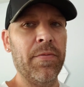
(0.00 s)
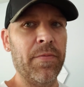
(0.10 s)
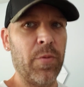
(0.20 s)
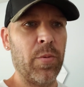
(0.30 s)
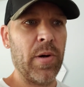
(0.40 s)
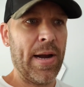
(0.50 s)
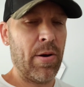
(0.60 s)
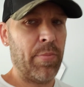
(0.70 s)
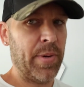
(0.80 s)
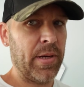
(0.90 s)
for
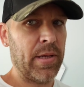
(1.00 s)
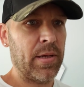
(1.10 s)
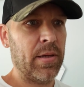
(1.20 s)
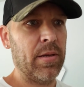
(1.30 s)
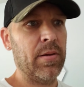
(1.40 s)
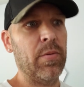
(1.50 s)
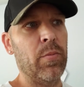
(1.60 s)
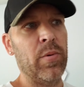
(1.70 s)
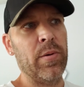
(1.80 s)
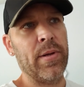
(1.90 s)
our money
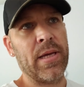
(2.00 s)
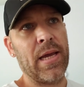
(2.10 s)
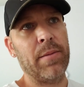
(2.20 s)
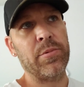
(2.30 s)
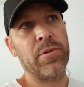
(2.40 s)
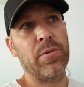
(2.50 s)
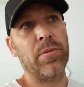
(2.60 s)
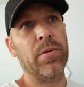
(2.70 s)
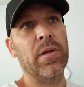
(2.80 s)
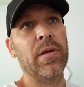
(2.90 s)
when it came
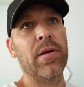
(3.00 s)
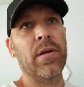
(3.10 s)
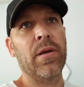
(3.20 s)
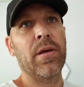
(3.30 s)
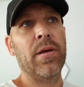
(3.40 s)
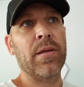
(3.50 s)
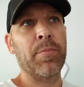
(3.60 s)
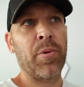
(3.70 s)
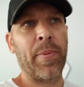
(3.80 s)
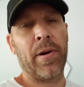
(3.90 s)
to
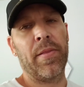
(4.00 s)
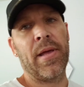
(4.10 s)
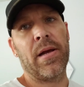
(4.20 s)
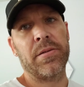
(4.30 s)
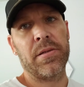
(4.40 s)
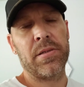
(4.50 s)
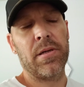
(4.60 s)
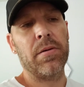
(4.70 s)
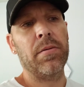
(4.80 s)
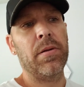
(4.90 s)
preparing the house to
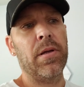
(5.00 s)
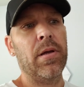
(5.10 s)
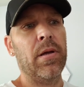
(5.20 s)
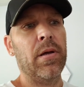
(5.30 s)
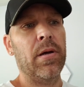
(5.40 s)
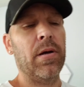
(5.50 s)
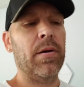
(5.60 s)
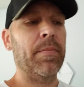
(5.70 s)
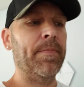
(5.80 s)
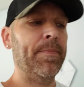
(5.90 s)
sell.
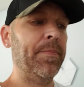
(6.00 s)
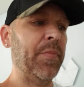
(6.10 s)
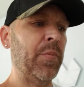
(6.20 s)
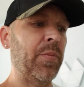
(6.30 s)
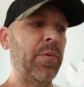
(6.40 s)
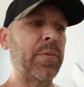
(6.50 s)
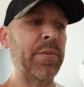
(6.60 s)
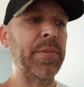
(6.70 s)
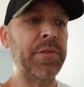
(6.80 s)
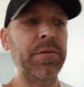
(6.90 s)
Um, there were
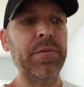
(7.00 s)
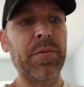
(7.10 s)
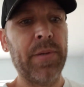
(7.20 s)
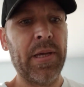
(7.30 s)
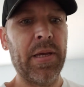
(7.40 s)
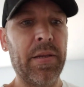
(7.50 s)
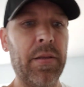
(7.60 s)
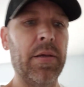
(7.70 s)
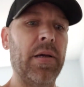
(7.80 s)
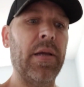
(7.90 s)
some issues that we had.
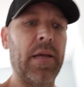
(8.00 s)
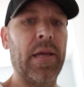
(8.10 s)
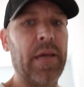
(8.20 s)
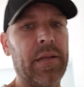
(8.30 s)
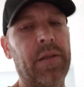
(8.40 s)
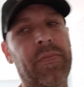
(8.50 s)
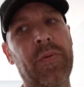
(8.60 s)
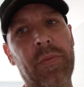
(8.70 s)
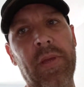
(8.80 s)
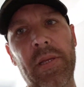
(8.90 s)
I had a
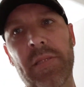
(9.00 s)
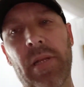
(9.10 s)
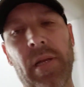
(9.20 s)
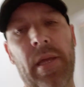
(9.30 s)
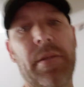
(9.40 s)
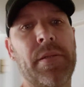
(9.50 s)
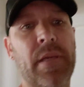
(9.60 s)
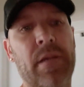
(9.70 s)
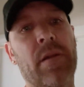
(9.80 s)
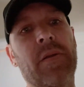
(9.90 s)
few things that I had to
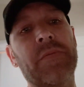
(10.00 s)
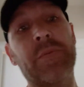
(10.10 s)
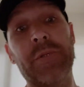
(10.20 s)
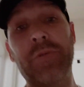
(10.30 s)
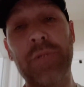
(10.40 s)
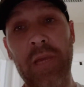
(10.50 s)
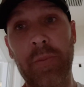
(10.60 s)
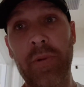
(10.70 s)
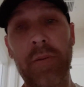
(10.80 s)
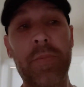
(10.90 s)
take care of. Some issues
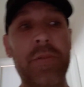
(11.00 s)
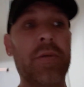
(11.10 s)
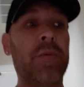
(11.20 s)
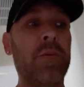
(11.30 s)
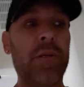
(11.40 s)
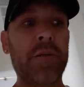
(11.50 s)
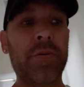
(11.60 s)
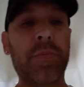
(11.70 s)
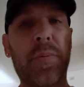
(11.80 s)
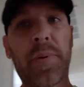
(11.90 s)
came up, so you need to
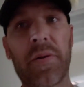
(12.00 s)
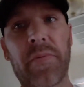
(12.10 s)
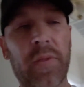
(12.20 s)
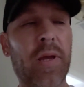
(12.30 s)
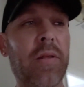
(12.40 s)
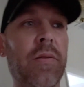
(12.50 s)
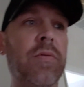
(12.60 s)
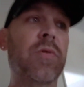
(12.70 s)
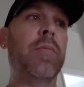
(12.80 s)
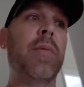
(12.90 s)
prepare for that.
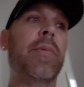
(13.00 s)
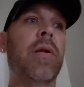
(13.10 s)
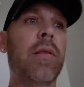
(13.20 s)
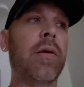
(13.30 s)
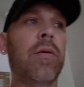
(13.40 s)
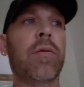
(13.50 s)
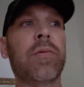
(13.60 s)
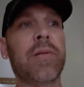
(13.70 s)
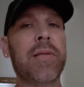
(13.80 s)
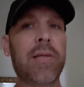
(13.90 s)
There's going to be money that you don't
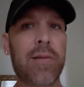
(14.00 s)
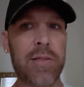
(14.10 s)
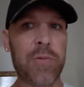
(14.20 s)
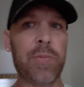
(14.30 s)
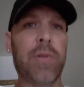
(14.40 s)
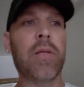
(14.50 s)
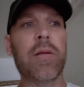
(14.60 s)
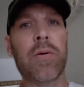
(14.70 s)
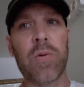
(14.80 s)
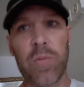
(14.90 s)
intend on spending that
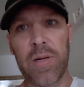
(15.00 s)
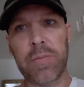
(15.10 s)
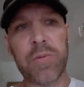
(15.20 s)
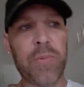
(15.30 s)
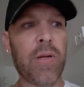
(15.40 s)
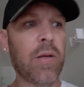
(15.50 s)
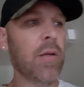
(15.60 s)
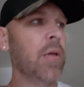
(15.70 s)
you're going to wind up spending.